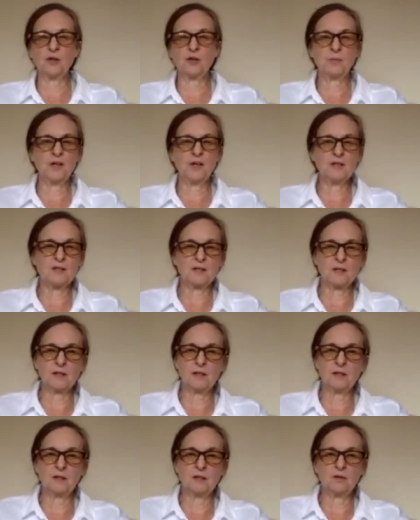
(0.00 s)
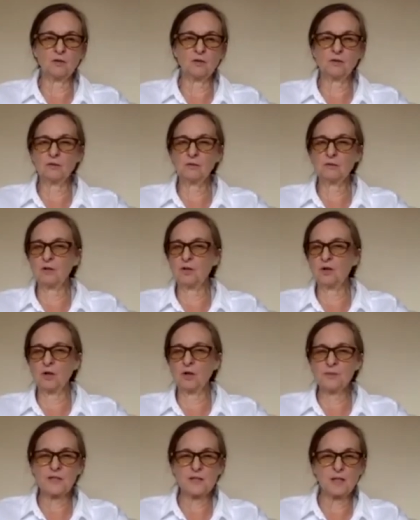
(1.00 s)
You might see that you got
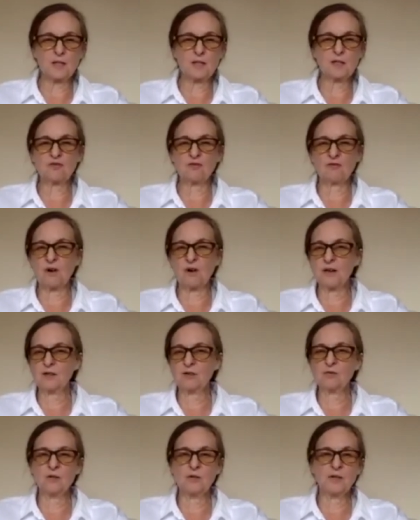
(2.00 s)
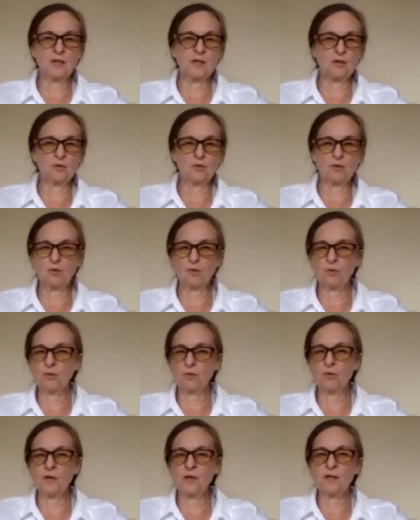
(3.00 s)
upset or angry or
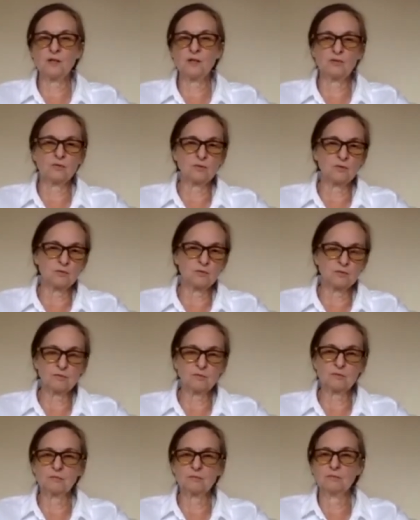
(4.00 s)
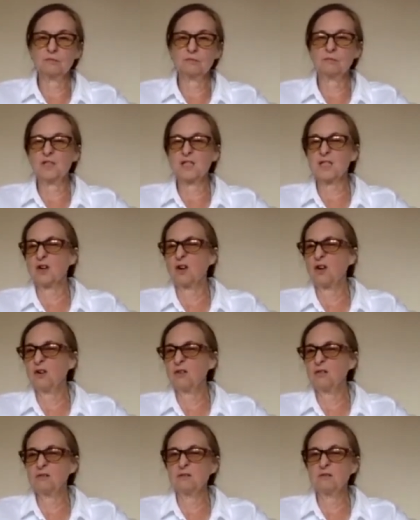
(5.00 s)
annoyed or
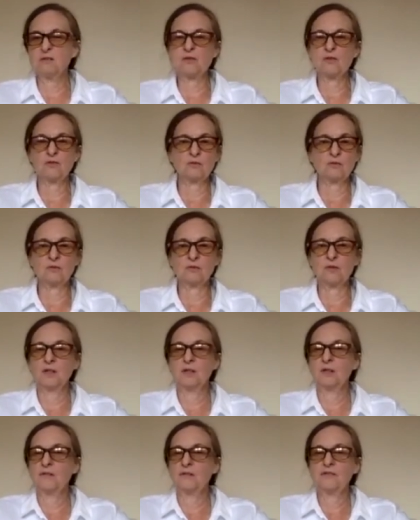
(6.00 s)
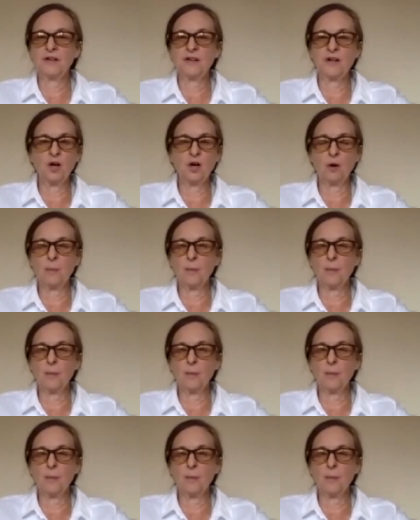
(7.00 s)
disheartened or fed up.